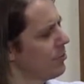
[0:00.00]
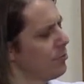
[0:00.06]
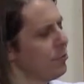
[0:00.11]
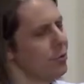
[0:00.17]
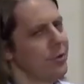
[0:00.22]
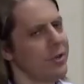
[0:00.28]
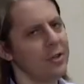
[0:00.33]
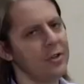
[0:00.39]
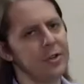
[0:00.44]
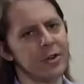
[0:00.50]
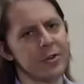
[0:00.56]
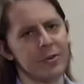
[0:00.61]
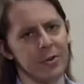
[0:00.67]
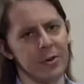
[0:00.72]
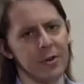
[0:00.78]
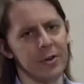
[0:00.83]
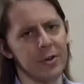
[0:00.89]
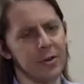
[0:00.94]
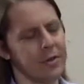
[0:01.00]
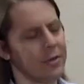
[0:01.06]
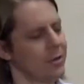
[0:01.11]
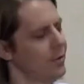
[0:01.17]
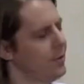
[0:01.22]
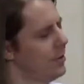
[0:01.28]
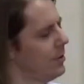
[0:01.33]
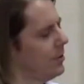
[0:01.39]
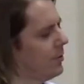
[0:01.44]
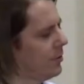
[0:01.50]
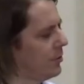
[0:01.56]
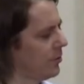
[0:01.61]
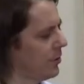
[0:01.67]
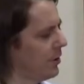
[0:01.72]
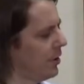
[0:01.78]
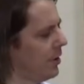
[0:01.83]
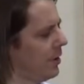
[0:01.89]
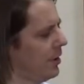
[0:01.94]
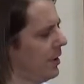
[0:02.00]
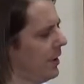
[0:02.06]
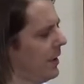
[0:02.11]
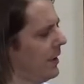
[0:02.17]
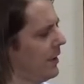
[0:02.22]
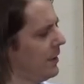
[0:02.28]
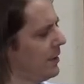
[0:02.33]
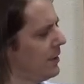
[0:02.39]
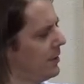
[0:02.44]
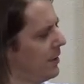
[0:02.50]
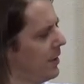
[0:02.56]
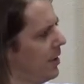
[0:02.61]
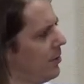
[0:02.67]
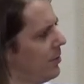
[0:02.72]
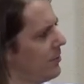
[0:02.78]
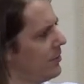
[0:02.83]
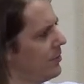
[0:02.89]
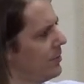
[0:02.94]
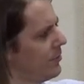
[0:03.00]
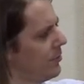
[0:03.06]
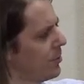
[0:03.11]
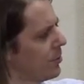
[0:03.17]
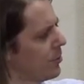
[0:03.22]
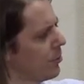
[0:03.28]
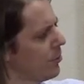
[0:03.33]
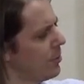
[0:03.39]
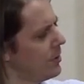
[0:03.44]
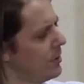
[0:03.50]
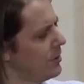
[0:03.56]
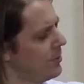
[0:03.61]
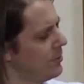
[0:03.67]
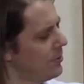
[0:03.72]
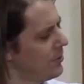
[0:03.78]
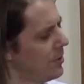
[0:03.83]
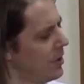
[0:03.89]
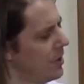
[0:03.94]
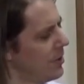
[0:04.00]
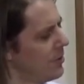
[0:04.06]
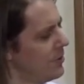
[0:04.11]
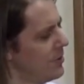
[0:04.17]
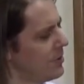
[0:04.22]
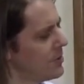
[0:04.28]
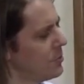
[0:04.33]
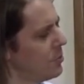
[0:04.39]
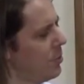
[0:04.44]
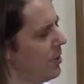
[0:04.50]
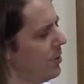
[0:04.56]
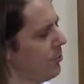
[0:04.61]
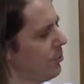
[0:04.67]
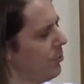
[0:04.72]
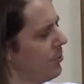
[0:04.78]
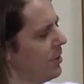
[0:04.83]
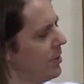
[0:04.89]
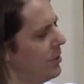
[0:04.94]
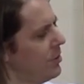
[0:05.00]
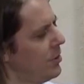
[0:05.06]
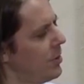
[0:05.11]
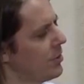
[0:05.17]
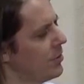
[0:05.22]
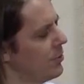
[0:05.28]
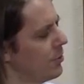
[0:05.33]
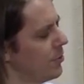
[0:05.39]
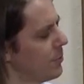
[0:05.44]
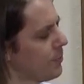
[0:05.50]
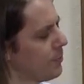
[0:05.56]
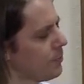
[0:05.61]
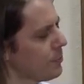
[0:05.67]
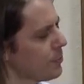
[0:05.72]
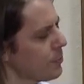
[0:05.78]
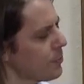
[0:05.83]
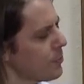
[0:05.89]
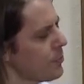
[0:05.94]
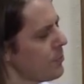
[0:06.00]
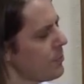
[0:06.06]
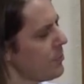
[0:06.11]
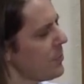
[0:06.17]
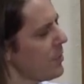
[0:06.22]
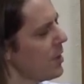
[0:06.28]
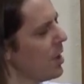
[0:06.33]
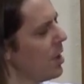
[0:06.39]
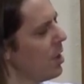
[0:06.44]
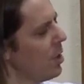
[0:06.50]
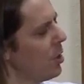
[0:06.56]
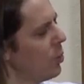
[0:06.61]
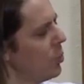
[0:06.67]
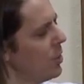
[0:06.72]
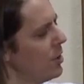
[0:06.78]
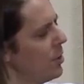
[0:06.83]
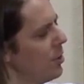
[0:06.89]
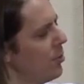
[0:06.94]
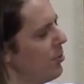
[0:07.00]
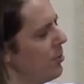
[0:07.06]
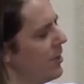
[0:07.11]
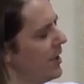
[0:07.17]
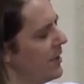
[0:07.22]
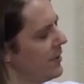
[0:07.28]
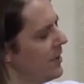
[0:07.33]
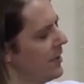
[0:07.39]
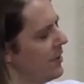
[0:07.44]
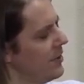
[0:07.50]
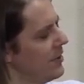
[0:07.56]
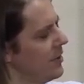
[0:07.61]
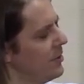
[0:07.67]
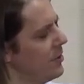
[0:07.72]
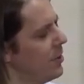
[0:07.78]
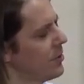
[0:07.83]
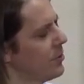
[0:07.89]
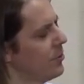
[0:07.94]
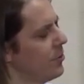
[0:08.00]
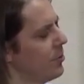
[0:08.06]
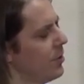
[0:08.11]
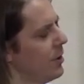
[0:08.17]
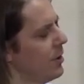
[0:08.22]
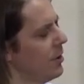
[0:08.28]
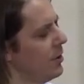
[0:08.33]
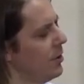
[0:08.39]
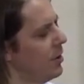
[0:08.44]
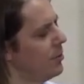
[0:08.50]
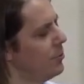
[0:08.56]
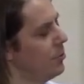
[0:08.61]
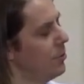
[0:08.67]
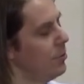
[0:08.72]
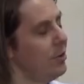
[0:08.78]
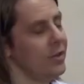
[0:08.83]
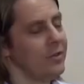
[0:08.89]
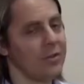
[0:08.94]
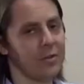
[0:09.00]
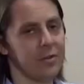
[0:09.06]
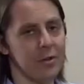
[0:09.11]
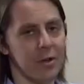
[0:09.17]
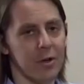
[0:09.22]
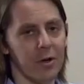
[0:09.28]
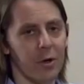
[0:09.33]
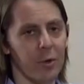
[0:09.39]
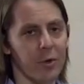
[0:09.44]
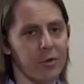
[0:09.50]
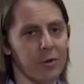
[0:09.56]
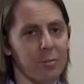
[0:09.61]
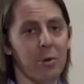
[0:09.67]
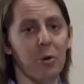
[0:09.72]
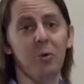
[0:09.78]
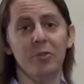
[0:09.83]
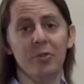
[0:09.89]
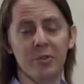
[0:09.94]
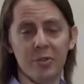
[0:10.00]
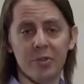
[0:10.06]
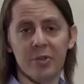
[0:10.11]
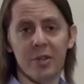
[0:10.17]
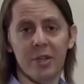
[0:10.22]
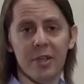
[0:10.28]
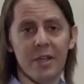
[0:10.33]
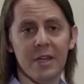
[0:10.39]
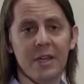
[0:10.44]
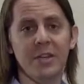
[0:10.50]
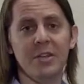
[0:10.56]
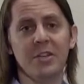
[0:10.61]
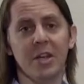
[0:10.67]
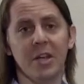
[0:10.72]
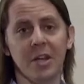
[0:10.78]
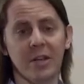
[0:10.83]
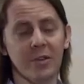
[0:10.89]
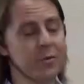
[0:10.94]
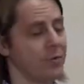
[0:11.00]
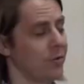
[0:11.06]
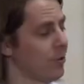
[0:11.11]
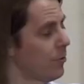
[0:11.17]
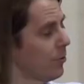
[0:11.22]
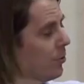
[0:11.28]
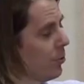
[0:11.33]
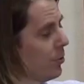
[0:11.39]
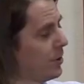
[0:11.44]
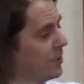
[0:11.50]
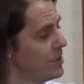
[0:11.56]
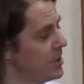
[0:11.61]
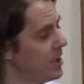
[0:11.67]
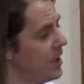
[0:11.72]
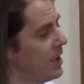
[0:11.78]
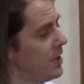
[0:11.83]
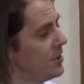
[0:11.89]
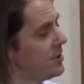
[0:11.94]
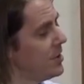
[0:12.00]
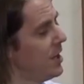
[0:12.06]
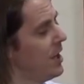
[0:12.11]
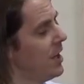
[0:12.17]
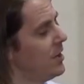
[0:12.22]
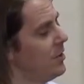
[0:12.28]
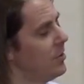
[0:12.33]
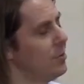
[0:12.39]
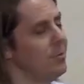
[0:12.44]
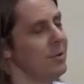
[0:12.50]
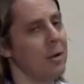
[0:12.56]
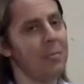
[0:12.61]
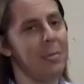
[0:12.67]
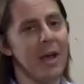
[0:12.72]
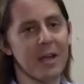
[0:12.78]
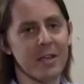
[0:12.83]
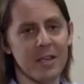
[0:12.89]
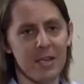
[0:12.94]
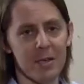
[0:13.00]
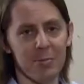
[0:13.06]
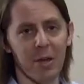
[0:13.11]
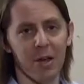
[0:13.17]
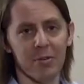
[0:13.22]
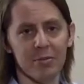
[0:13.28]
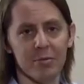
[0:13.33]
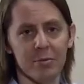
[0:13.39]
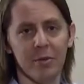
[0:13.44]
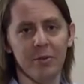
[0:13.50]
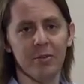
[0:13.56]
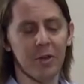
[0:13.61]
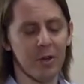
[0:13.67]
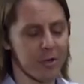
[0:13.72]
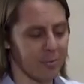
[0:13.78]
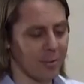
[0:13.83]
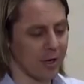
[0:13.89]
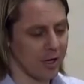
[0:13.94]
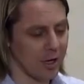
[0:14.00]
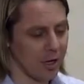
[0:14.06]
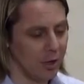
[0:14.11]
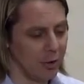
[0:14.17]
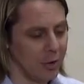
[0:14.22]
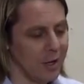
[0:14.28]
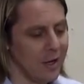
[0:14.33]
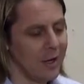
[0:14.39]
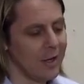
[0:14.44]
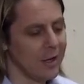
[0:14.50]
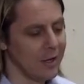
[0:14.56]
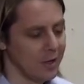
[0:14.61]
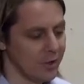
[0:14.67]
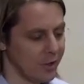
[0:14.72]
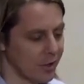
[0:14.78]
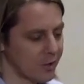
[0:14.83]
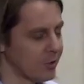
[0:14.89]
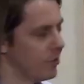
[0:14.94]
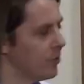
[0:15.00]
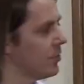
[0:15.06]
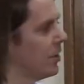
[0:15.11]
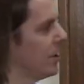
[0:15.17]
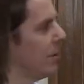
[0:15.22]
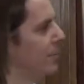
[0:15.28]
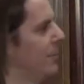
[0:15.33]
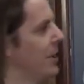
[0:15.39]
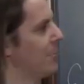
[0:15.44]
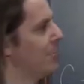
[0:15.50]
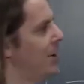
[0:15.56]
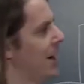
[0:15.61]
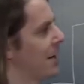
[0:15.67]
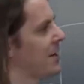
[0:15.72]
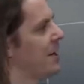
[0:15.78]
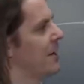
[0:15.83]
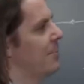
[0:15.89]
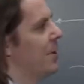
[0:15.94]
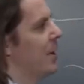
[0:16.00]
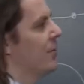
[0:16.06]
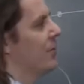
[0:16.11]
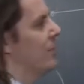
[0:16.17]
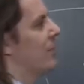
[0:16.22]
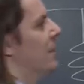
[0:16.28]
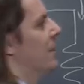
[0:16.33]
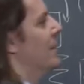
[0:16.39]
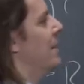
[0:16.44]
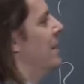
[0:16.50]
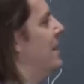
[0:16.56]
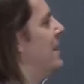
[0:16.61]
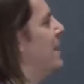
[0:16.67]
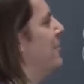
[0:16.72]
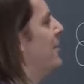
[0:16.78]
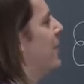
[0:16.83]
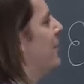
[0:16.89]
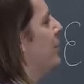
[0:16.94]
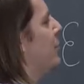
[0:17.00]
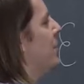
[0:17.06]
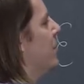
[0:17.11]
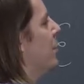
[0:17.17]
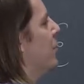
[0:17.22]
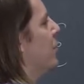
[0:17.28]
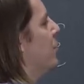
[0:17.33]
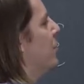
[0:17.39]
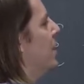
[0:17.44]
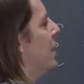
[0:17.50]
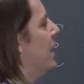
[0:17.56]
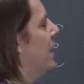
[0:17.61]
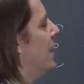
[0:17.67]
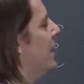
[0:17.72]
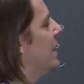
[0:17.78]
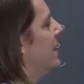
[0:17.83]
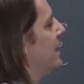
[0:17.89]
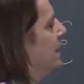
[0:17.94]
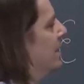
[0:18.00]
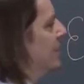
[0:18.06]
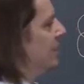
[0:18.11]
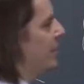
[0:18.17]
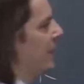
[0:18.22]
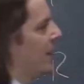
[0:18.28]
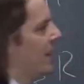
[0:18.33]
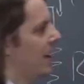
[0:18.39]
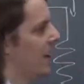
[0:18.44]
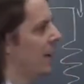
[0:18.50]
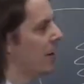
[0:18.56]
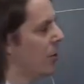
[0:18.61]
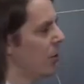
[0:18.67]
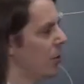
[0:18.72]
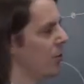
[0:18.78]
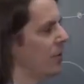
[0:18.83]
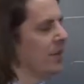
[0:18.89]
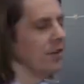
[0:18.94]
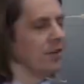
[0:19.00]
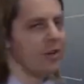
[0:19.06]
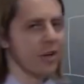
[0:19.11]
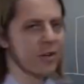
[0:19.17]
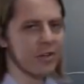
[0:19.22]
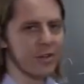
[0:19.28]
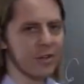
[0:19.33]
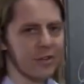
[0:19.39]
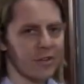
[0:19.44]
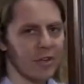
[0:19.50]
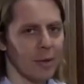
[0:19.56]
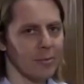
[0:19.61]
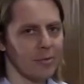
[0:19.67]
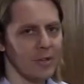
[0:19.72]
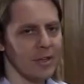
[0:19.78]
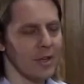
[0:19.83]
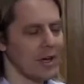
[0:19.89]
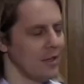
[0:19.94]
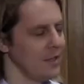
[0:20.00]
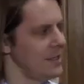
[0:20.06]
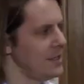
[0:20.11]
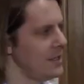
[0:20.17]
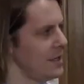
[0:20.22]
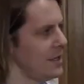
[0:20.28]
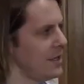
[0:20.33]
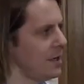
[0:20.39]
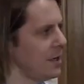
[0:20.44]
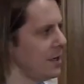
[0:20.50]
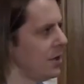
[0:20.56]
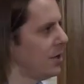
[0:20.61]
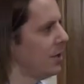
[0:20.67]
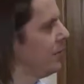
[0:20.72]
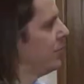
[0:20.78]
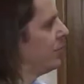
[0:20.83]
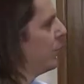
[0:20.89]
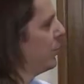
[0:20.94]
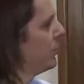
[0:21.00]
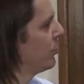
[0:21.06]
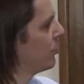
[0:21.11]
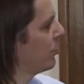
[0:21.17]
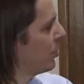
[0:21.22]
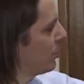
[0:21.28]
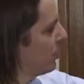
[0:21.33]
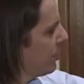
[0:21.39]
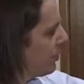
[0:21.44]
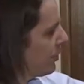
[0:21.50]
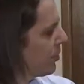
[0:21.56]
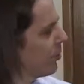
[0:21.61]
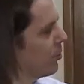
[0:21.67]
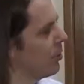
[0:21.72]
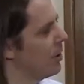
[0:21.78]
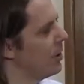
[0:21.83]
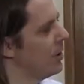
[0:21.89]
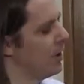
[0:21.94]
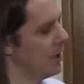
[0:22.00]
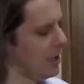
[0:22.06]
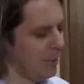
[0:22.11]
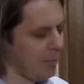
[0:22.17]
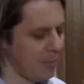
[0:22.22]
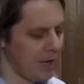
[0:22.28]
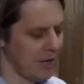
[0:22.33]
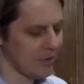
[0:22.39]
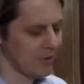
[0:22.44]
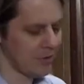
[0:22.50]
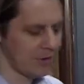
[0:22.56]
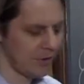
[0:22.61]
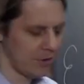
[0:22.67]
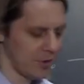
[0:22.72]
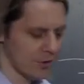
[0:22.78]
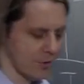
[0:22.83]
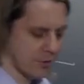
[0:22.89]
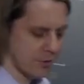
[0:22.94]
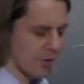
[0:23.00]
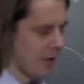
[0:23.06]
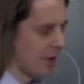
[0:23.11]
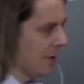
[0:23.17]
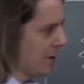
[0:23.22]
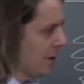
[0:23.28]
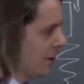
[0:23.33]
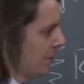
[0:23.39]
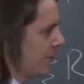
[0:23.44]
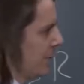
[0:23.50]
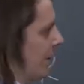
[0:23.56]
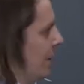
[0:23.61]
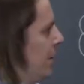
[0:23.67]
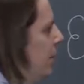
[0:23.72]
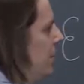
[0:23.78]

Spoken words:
through an inductor. Okay, now let's see, if the current is this way through the inductor, we know that the inductor, due to Lenz's law, always opposes any change. So if the current were to change, this would be a back EMF. We've talked about how inductors make back EMFs, and the EMF we know is L, the inductance, times di dt. So when you're going with the current past an inductor, it's